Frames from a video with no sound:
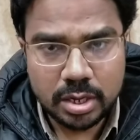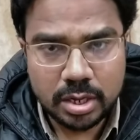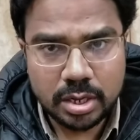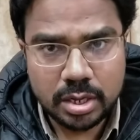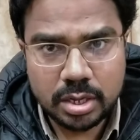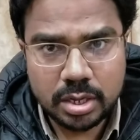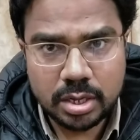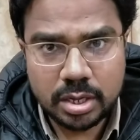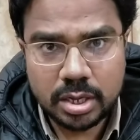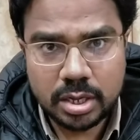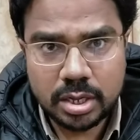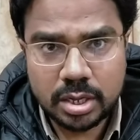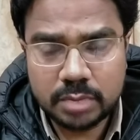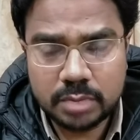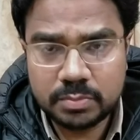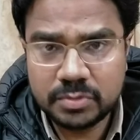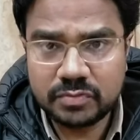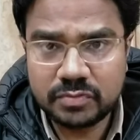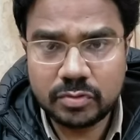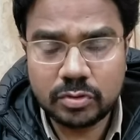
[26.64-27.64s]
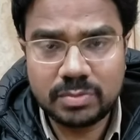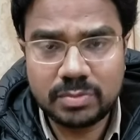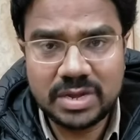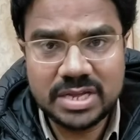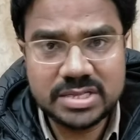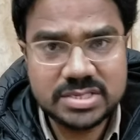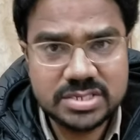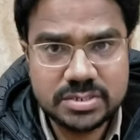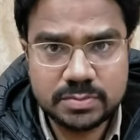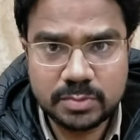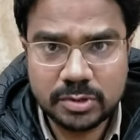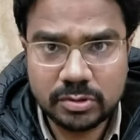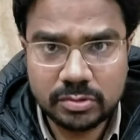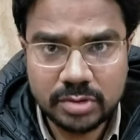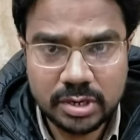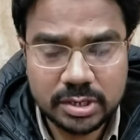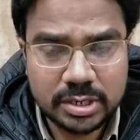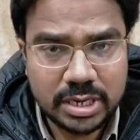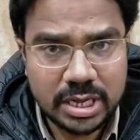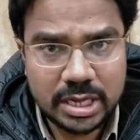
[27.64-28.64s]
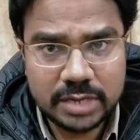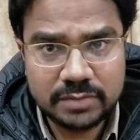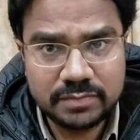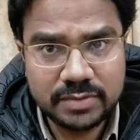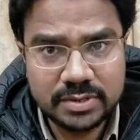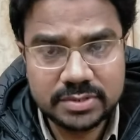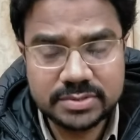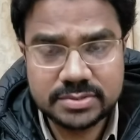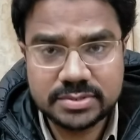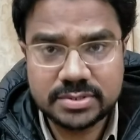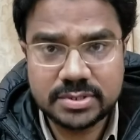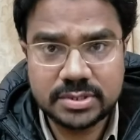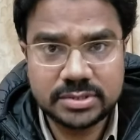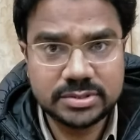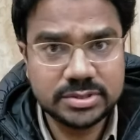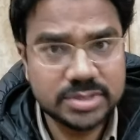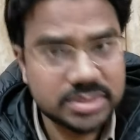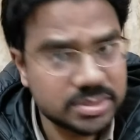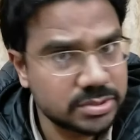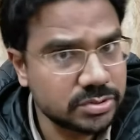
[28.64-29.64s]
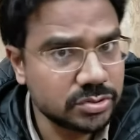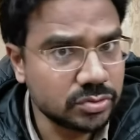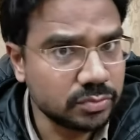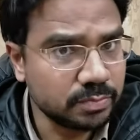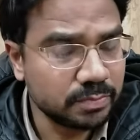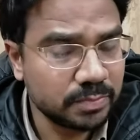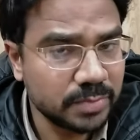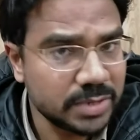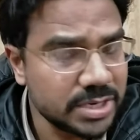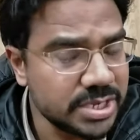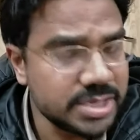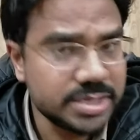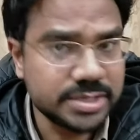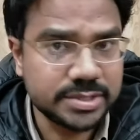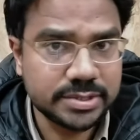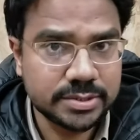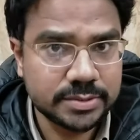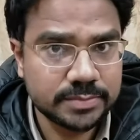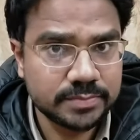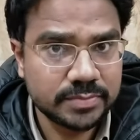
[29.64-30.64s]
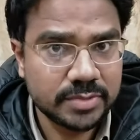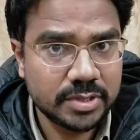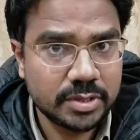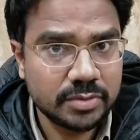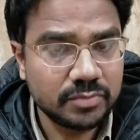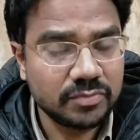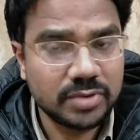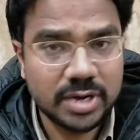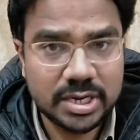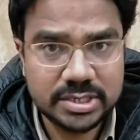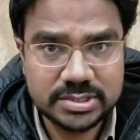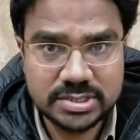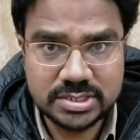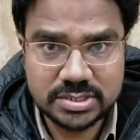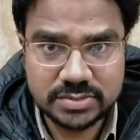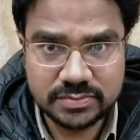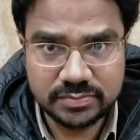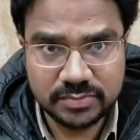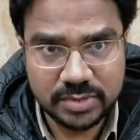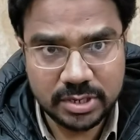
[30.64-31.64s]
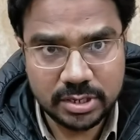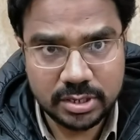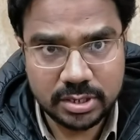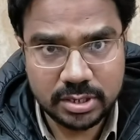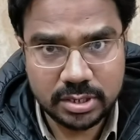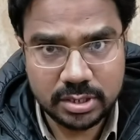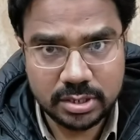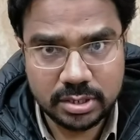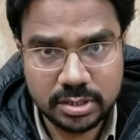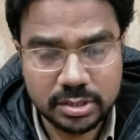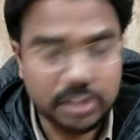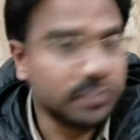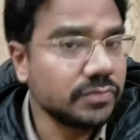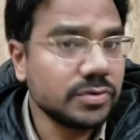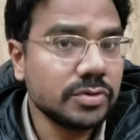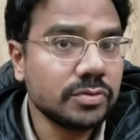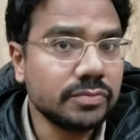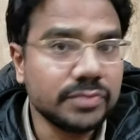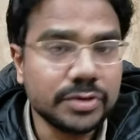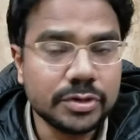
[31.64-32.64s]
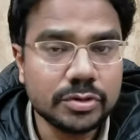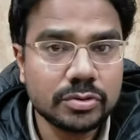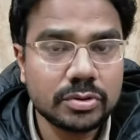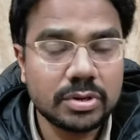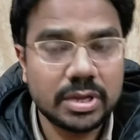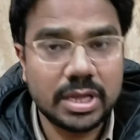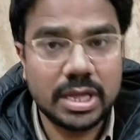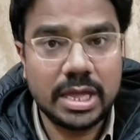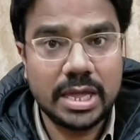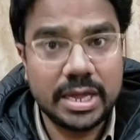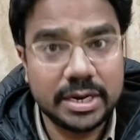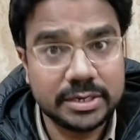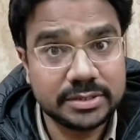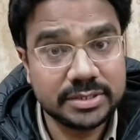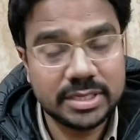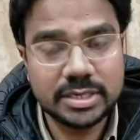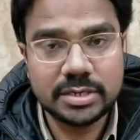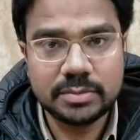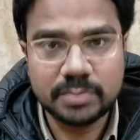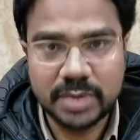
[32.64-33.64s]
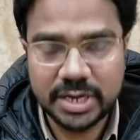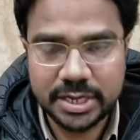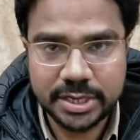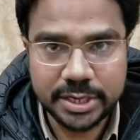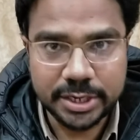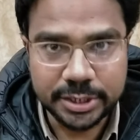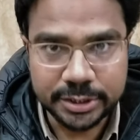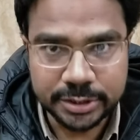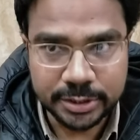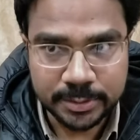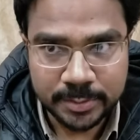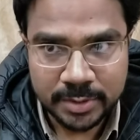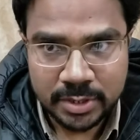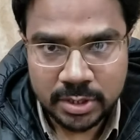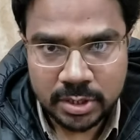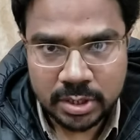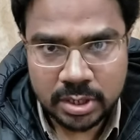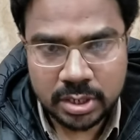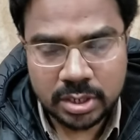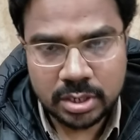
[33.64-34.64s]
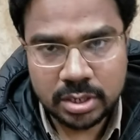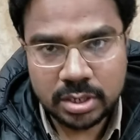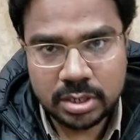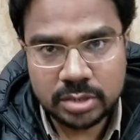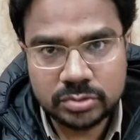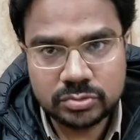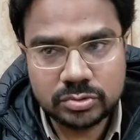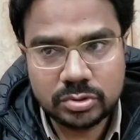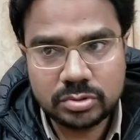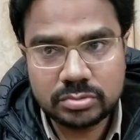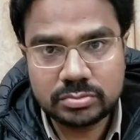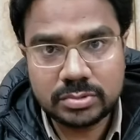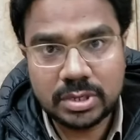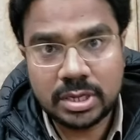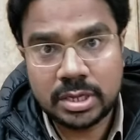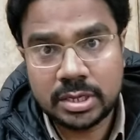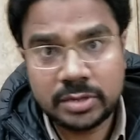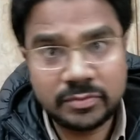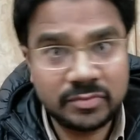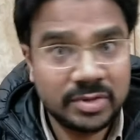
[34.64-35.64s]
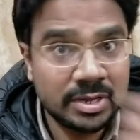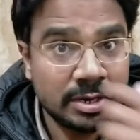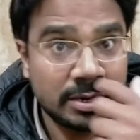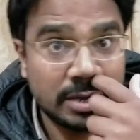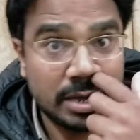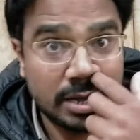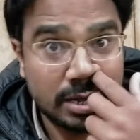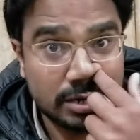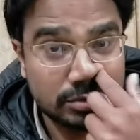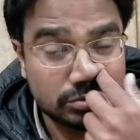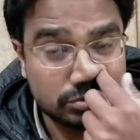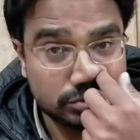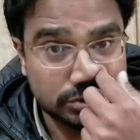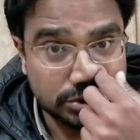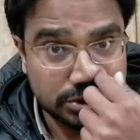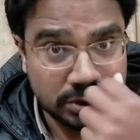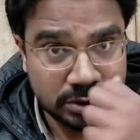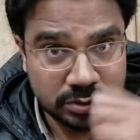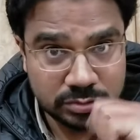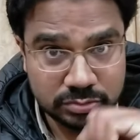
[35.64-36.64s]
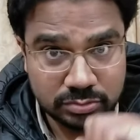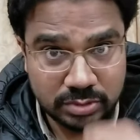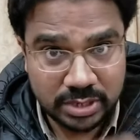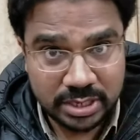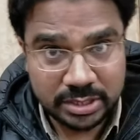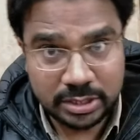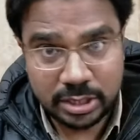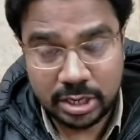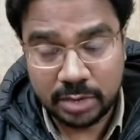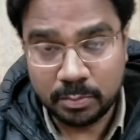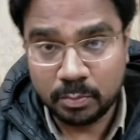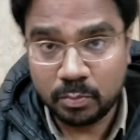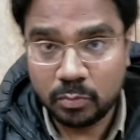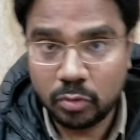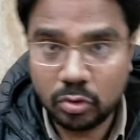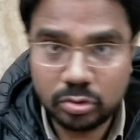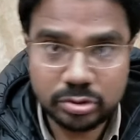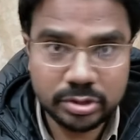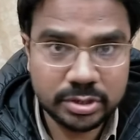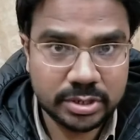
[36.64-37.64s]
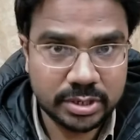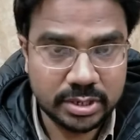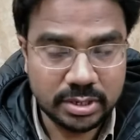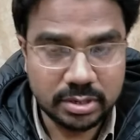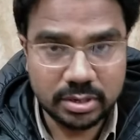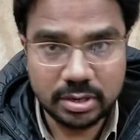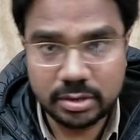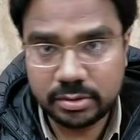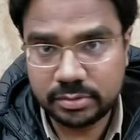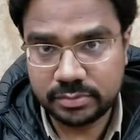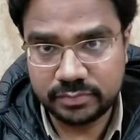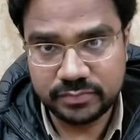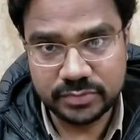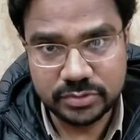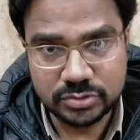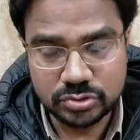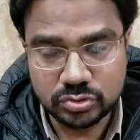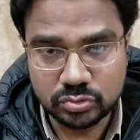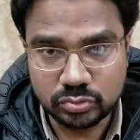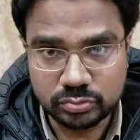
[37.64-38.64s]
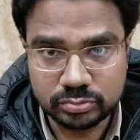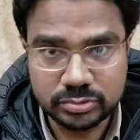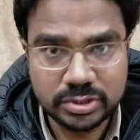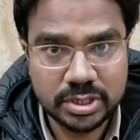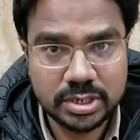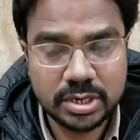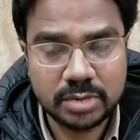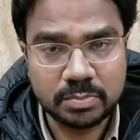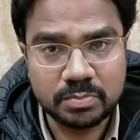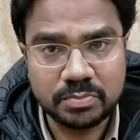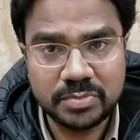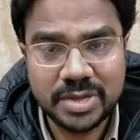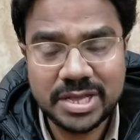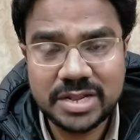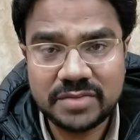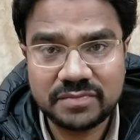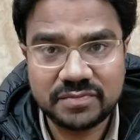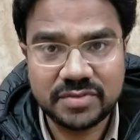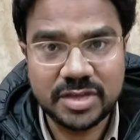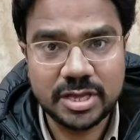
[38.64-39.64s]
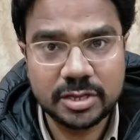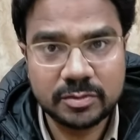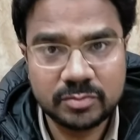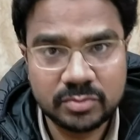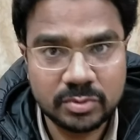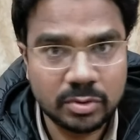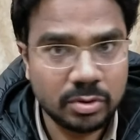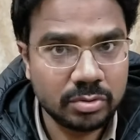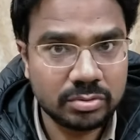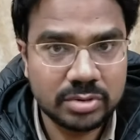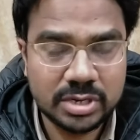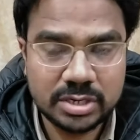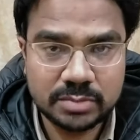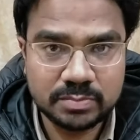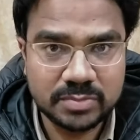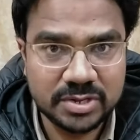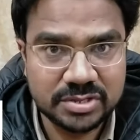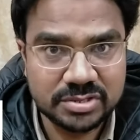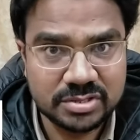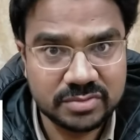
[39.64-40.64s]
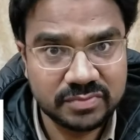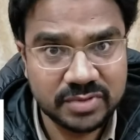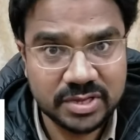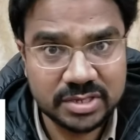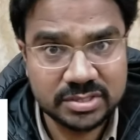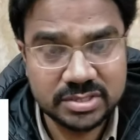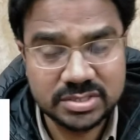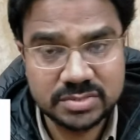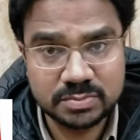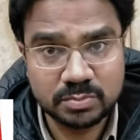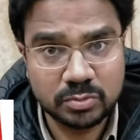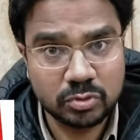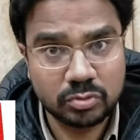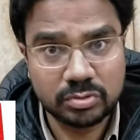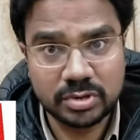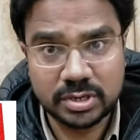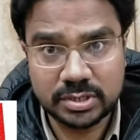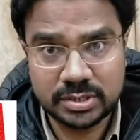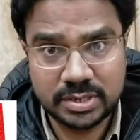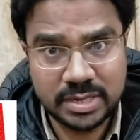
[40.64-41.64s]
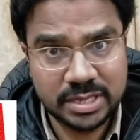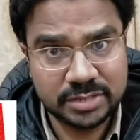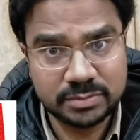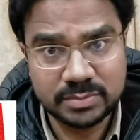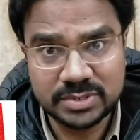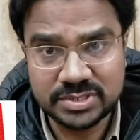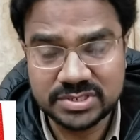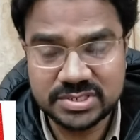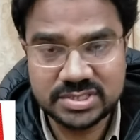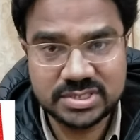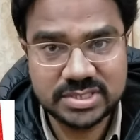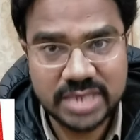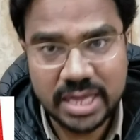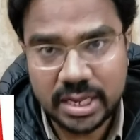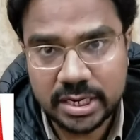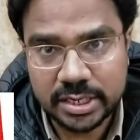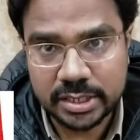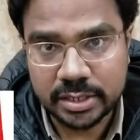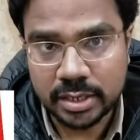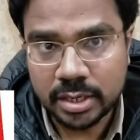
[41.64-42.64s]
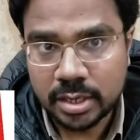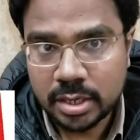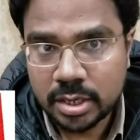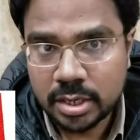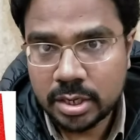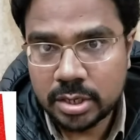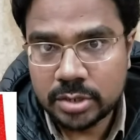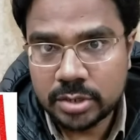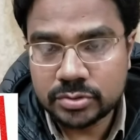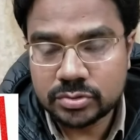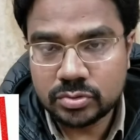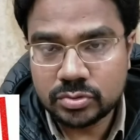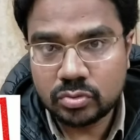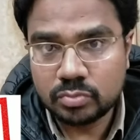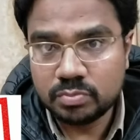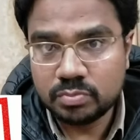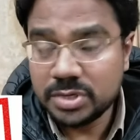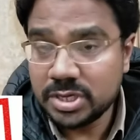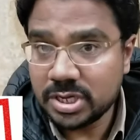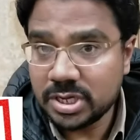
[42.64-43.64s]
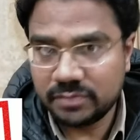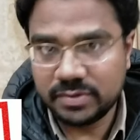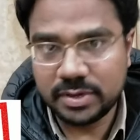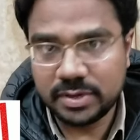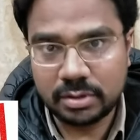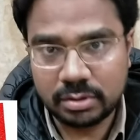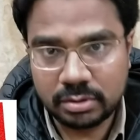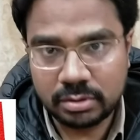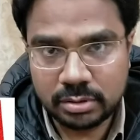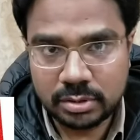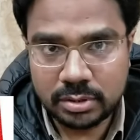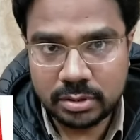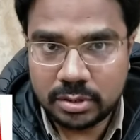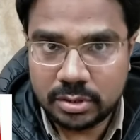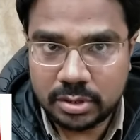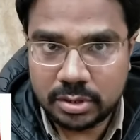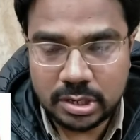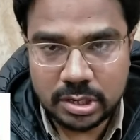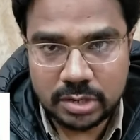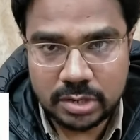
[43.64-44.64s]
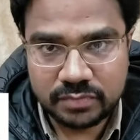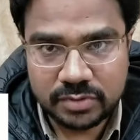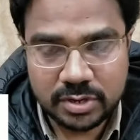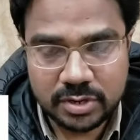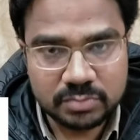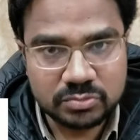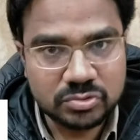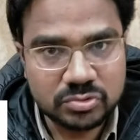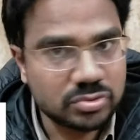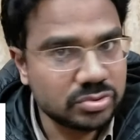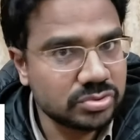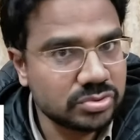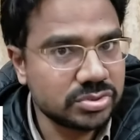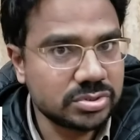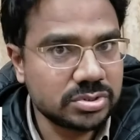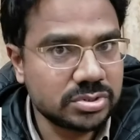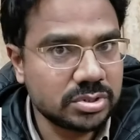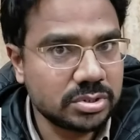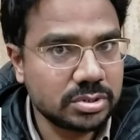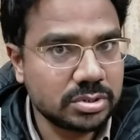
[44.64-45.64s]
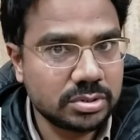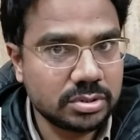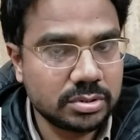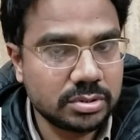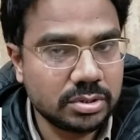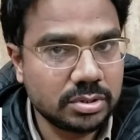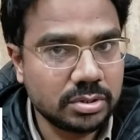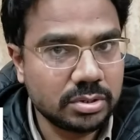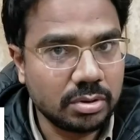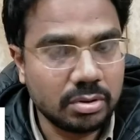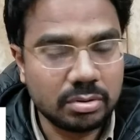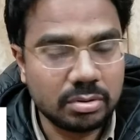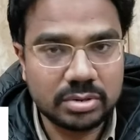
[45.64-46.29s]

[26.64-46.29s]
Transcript: uh, before buying this product i will suggest you please watch this uh, review video and then buy it uh, you know i will also share you an important alert with you there are many fake online places where this product has been selling so be aware uh, from those uh,